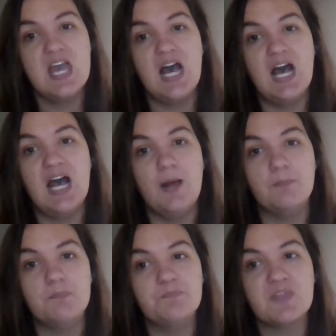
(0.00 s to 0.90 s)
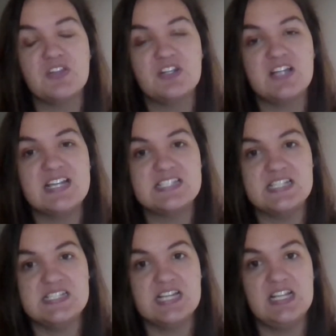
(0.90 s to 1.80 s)
They're not
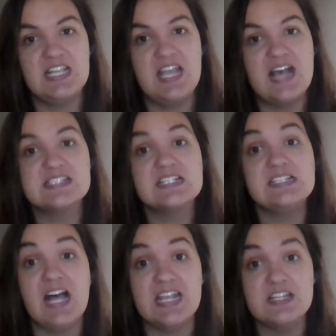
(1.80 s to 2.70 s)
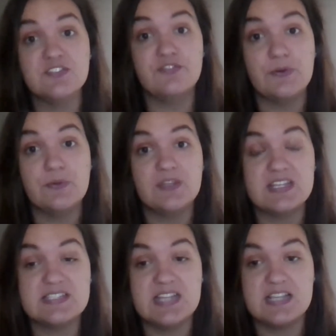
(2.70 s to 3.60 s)
necessarily as client
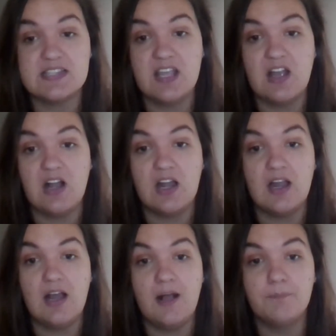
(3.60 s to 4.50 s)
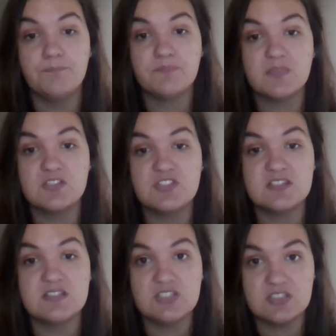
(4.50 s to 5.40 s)
focused as they are
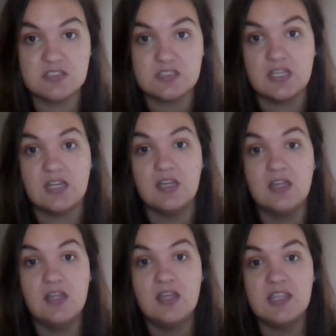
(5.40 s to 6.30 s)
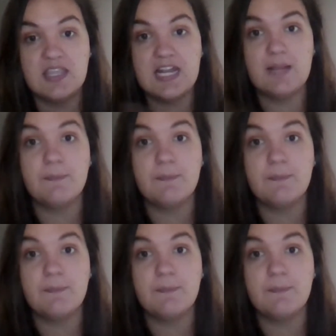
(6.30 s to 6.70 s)
just getting